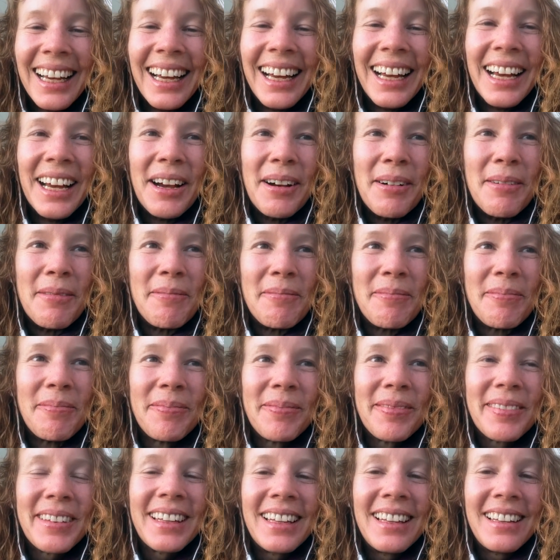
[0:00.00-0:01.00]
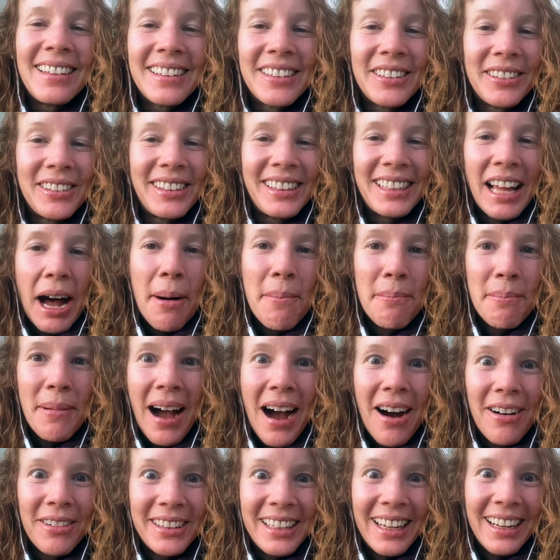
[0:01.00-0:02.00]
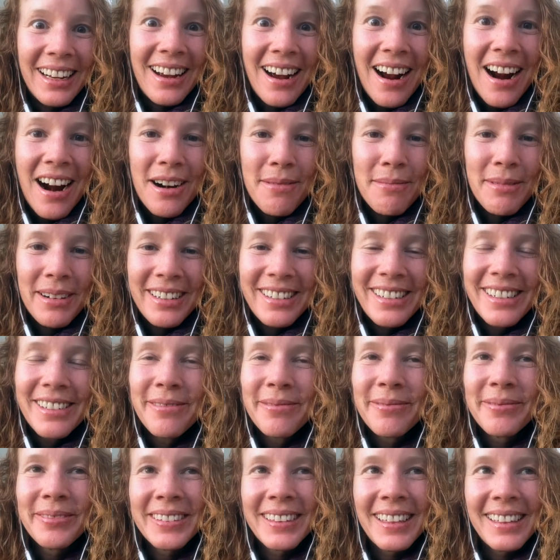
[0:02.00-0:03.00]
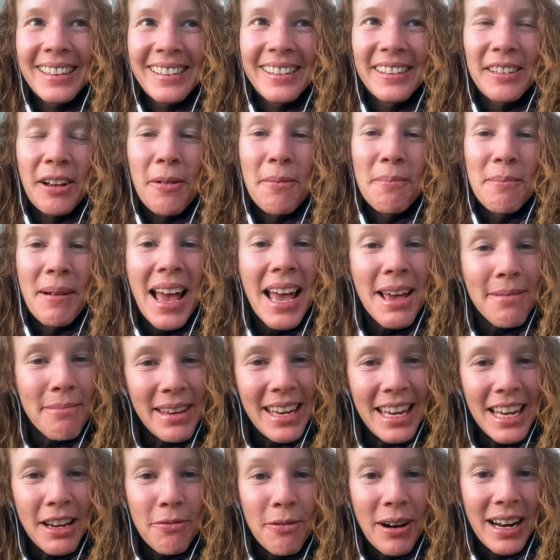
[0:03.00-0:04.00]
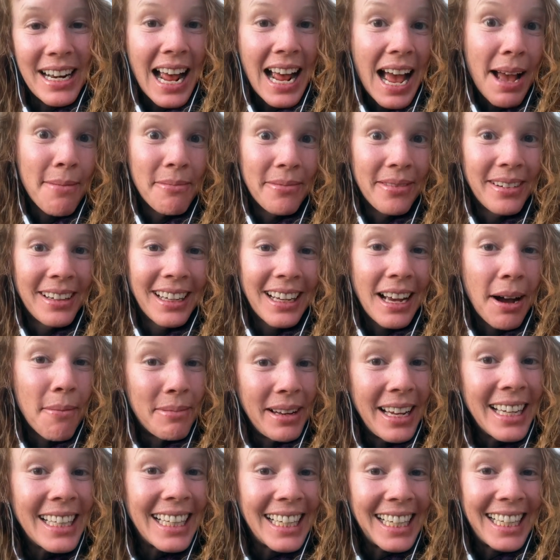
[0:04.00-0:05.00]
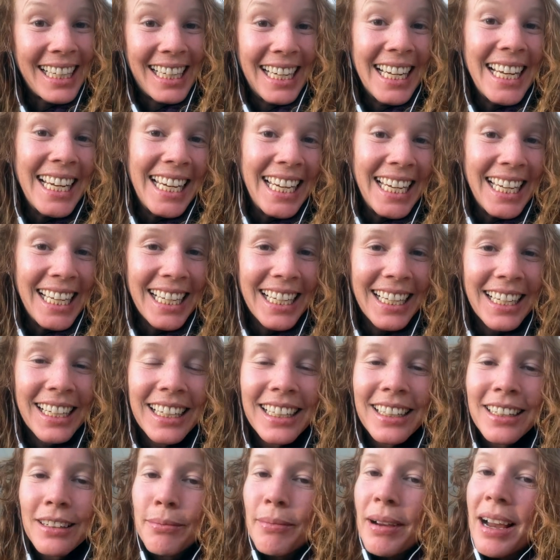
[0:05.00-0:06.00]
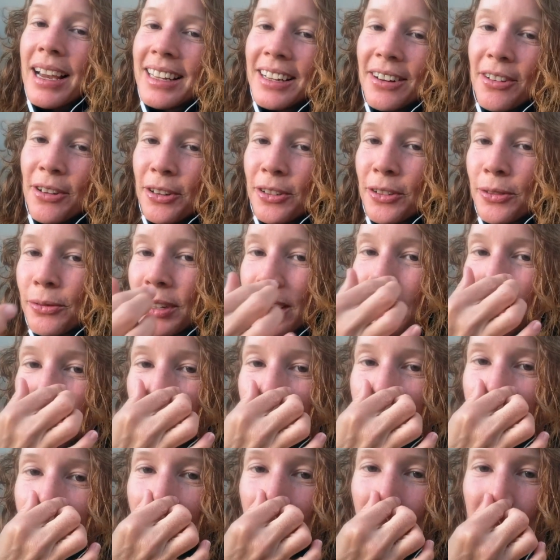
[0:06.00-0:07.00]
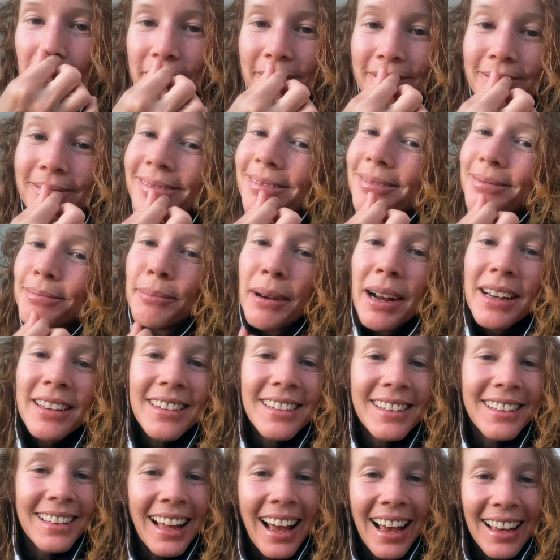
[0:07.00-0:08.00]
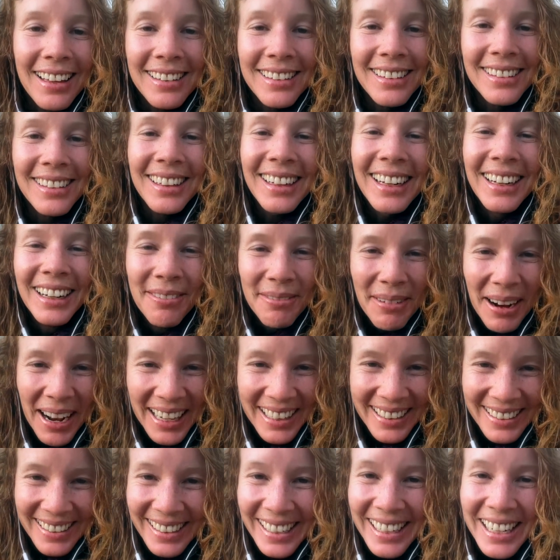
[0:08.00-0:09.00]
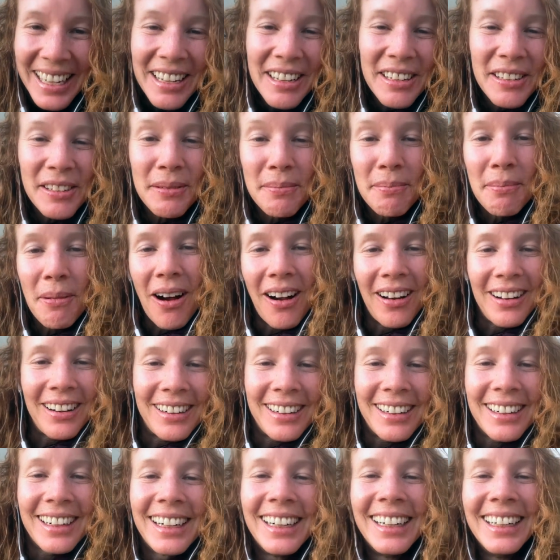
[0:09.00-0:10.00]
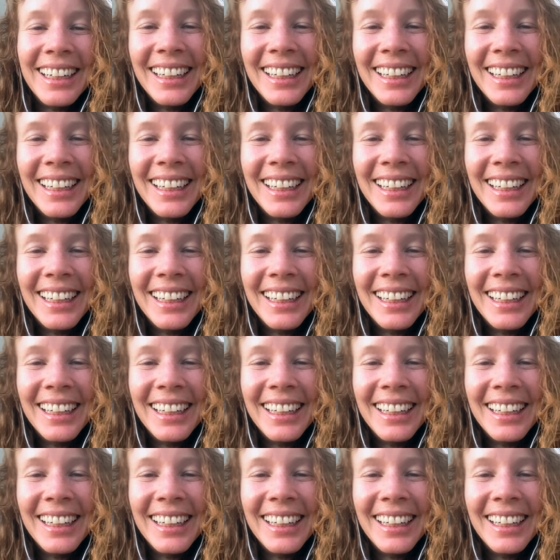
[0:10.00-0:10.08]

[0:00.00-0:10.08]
um, is to dump out the garbage. So maybe when I'm completely clean, my nose will become much nicer, much smaller.